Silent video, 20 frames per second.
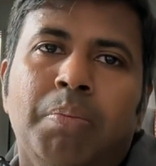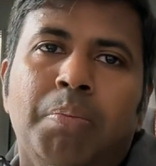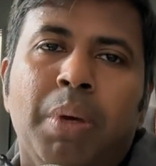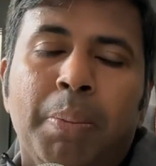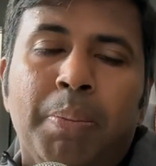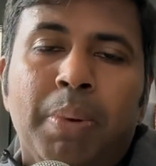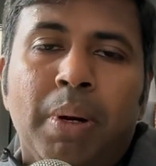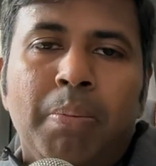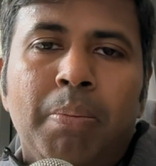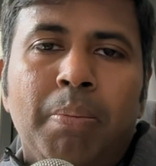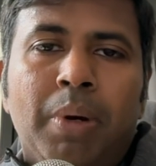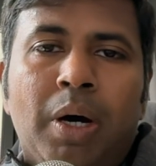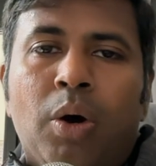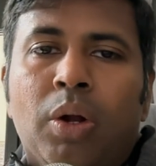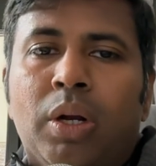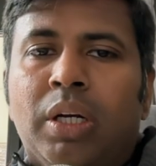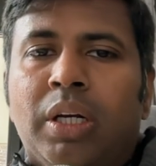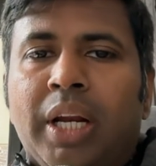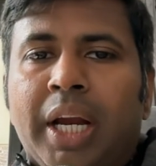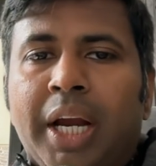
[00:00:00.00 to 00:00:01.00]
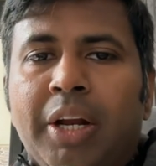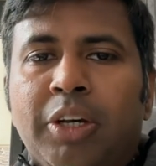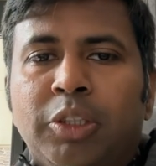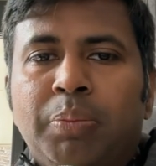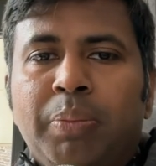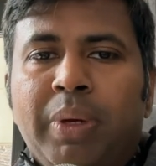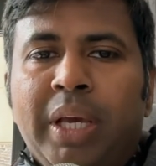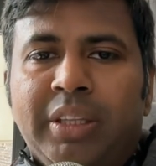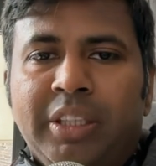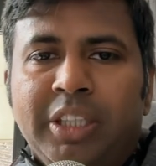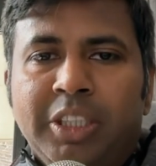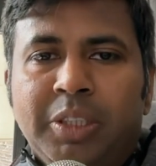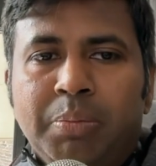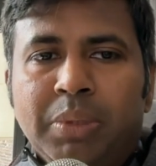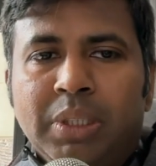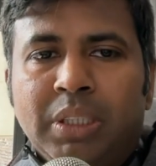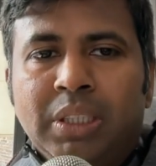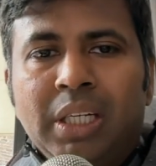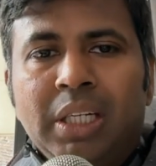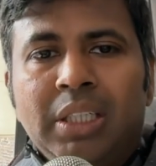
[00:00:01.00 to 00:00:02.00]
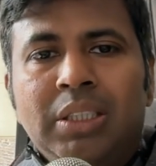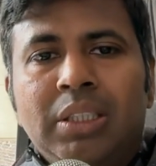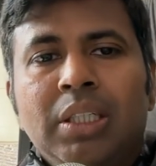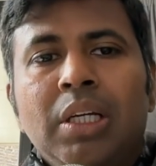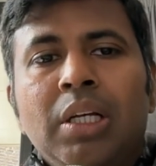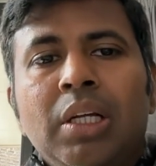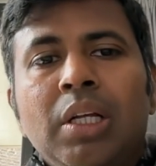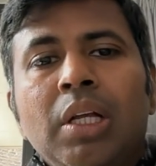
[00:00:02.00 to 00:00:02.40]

people or traders make these mistakes.